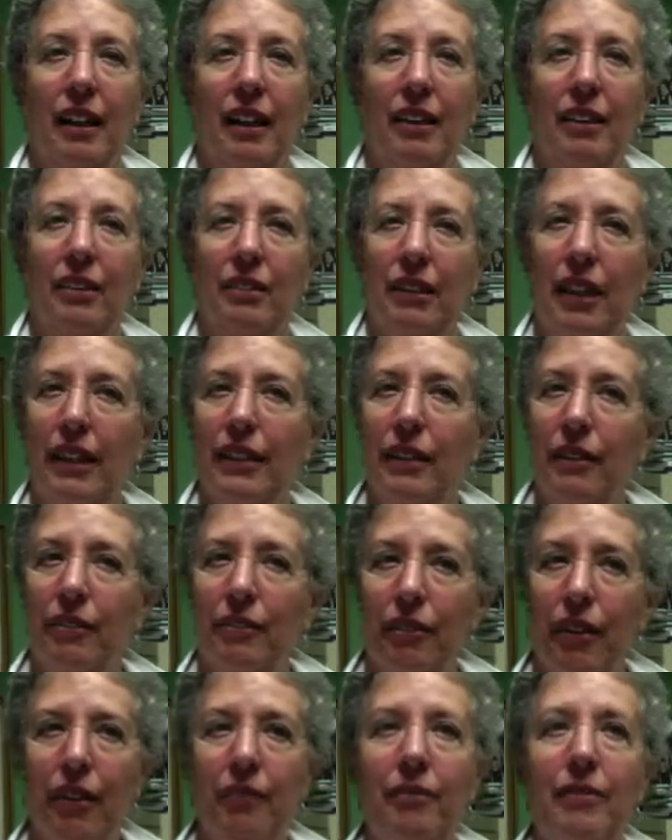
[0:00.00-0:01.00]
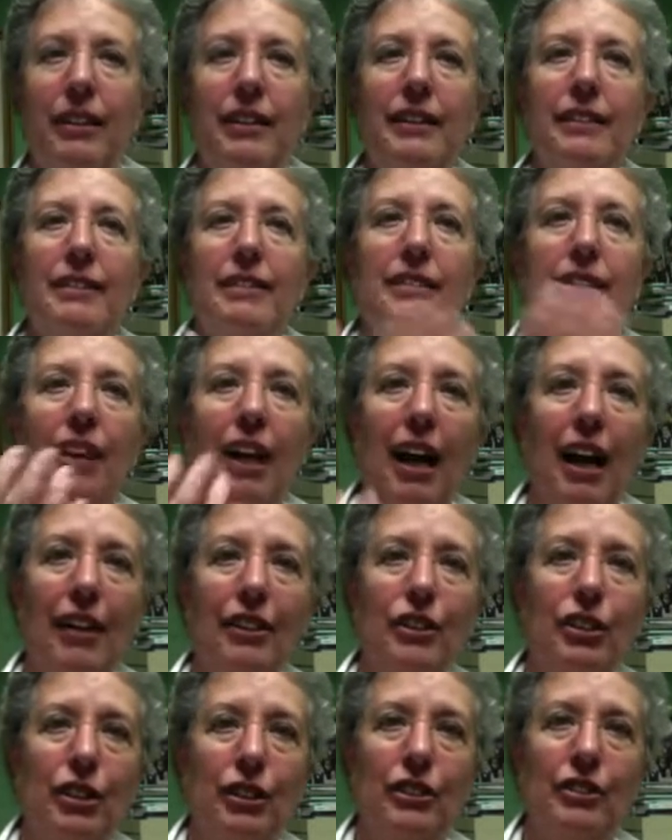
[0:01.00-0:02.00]
Yolanda, from this
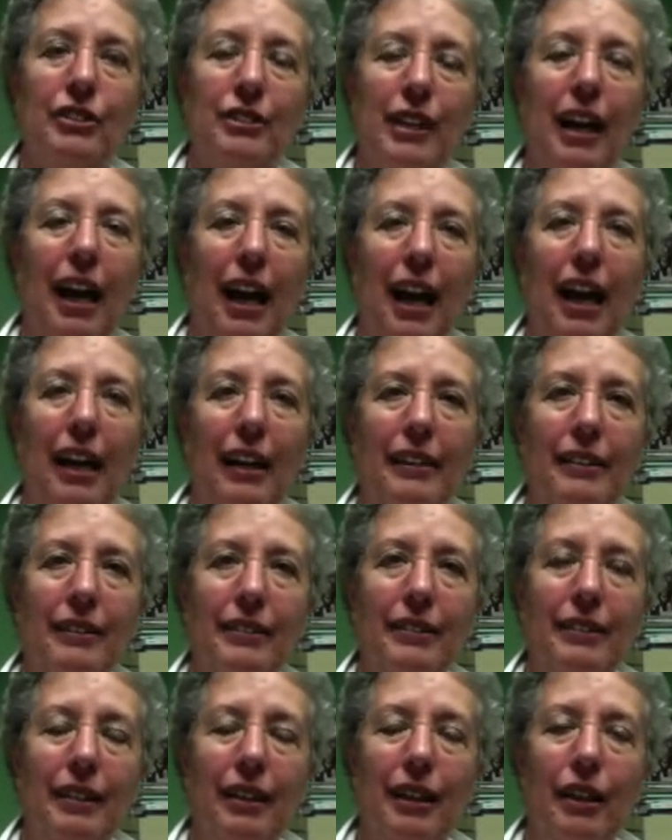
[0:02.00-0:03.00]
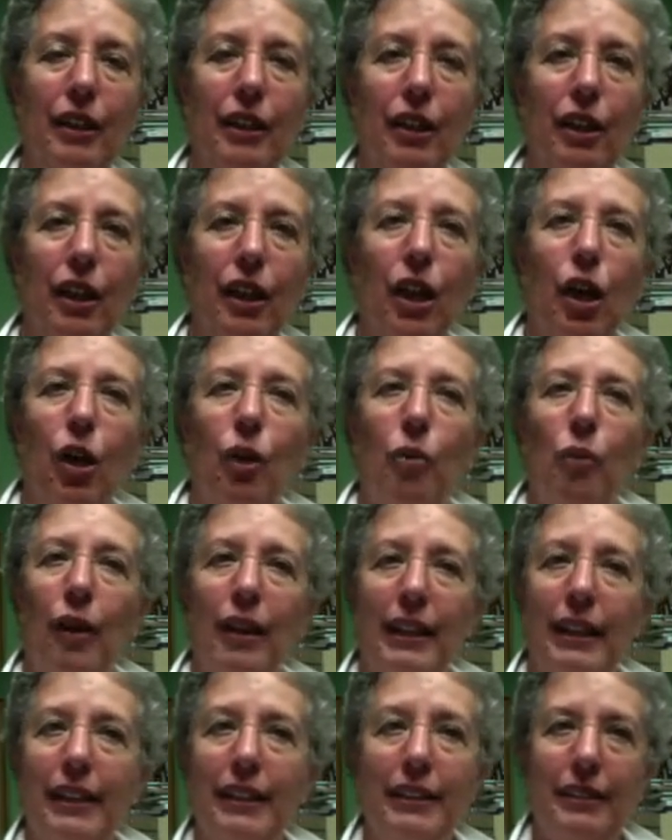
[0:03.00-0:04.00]
larger size,
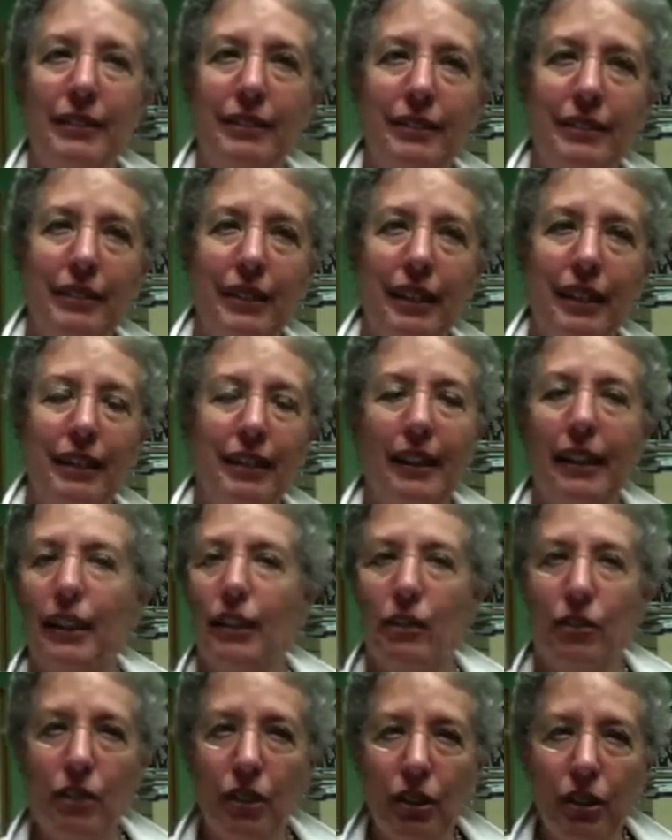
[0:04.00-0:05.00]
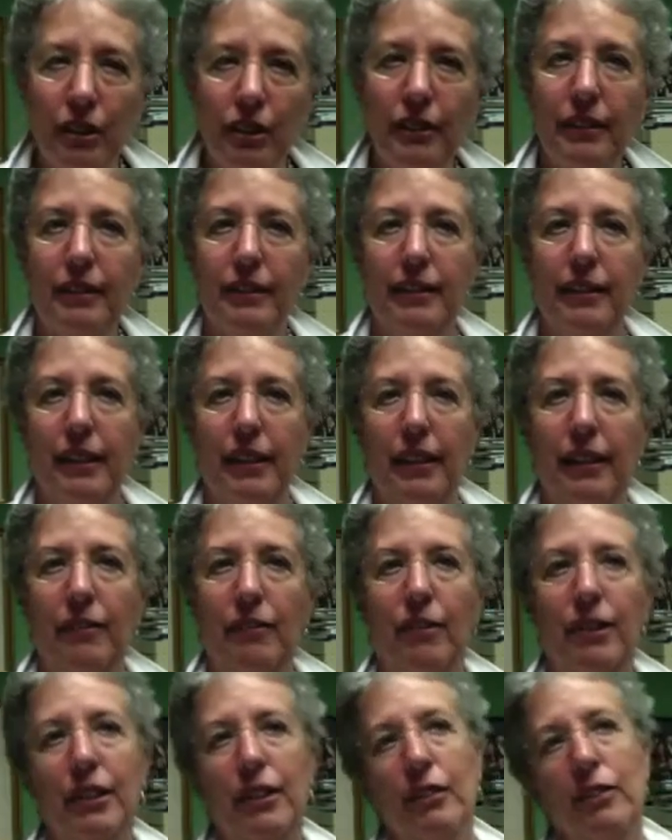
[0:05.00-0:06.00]
what can you see that you couldn't see
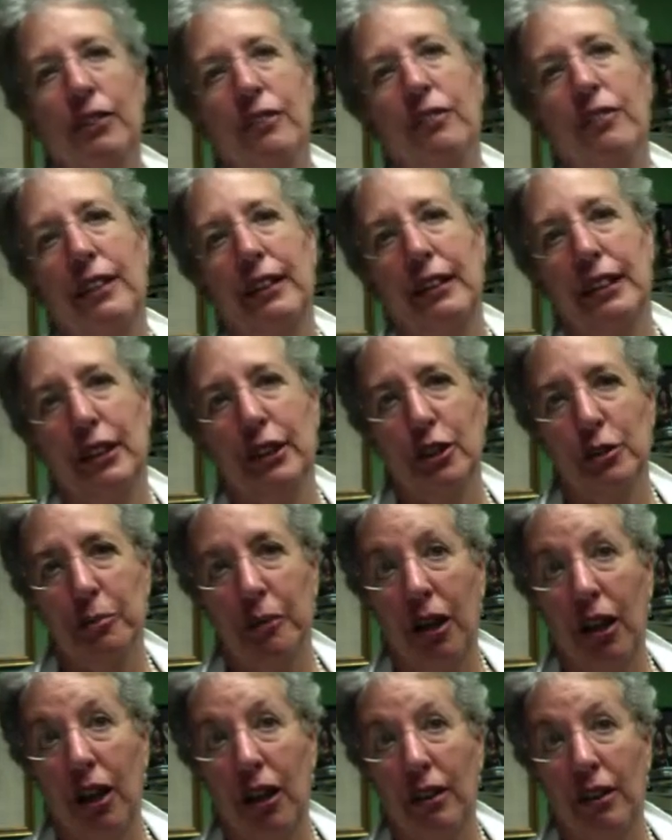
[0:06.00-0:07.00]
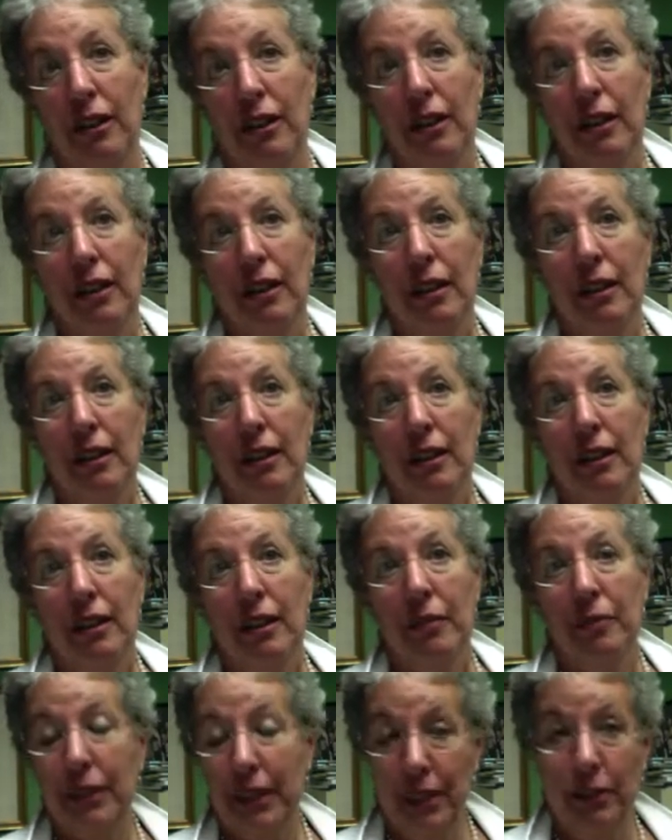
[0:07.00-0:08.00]
when you were feeling small?
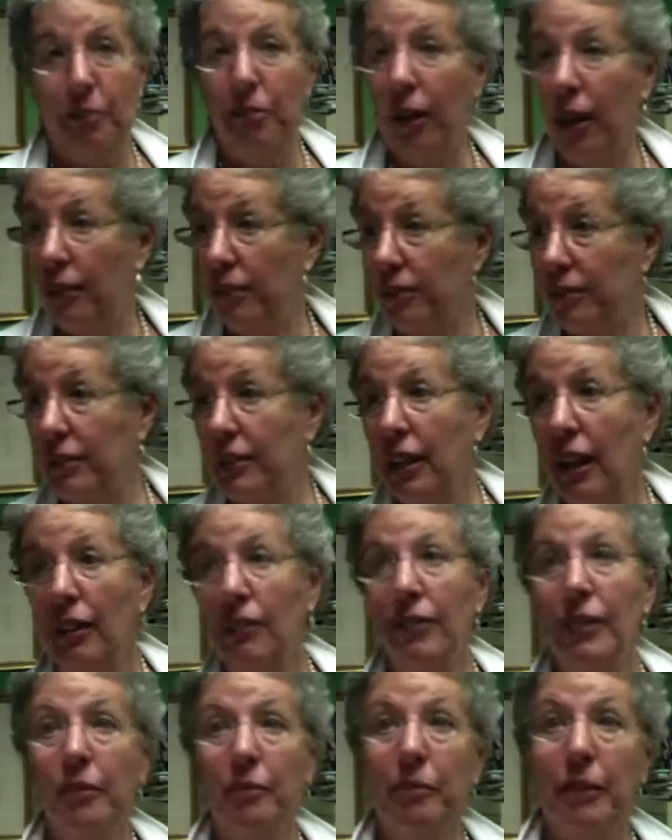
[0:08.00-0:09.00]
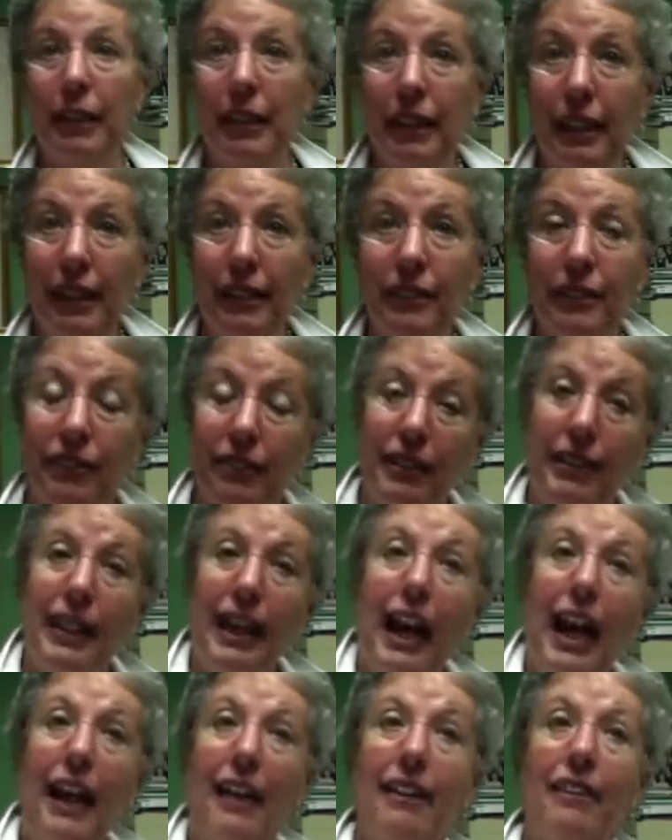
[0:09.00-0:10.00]
Because problem solving begins with
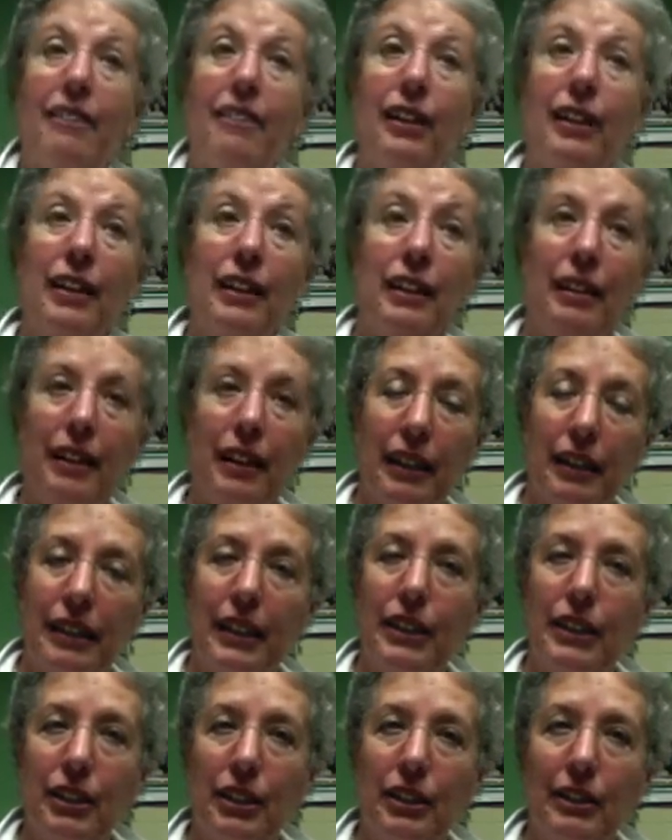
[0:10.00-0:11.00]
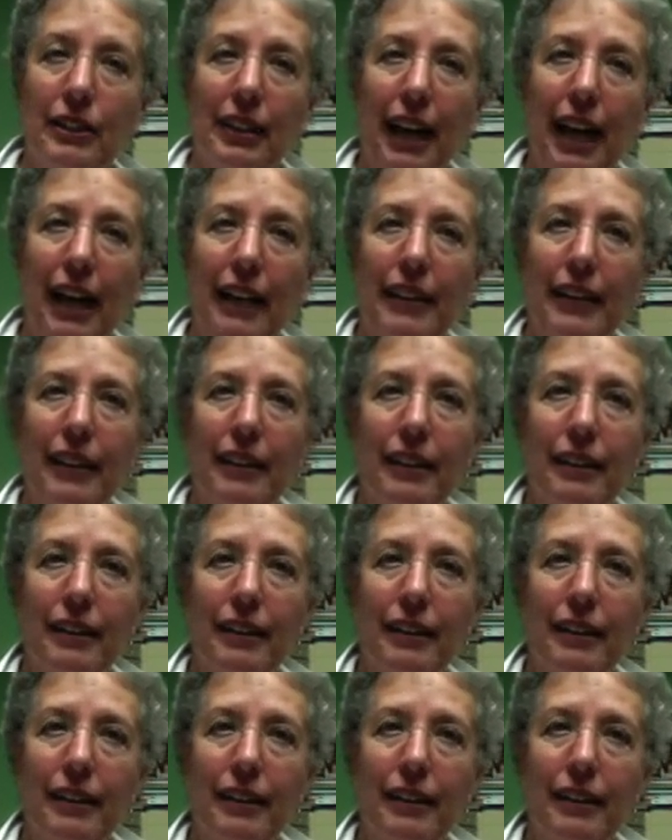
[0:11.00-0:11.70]
gathering additional data.